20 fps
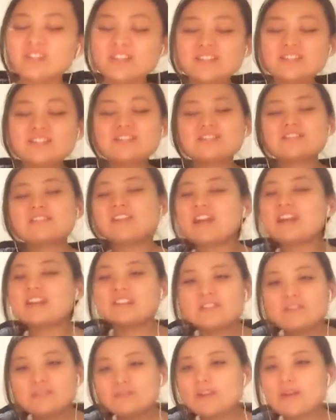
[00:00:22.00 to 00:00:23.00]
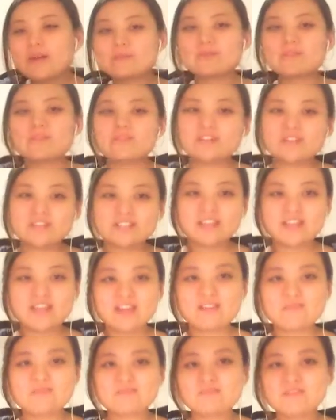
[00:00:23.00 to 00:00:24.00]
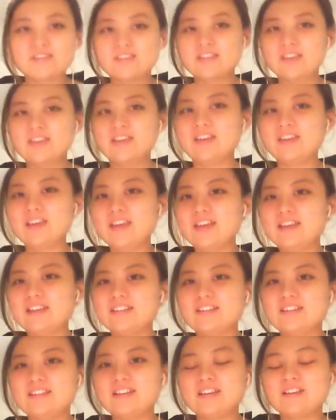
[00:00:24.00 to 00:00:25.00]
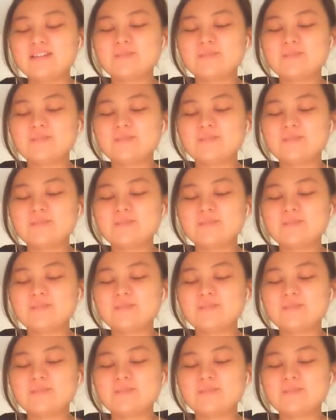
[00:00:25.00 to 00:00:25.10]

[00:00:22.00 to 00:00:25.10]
it's already February 10th, and